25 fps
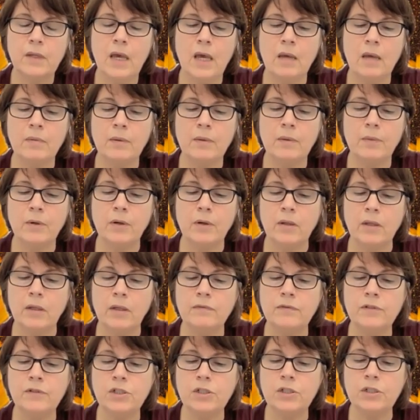Capable
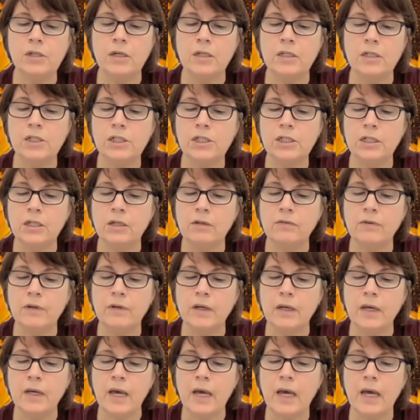of
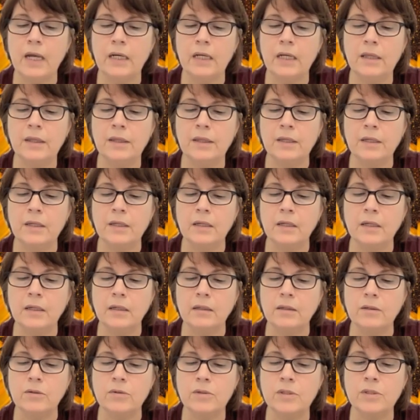achieving
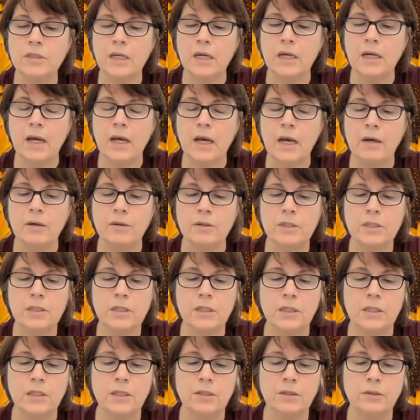anything you set out
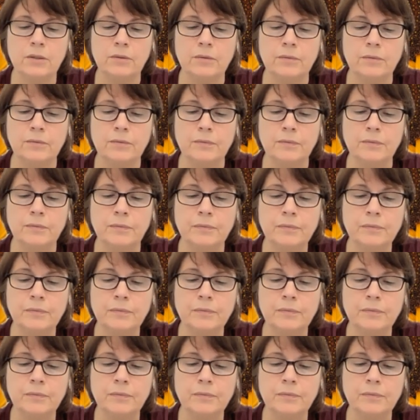to do.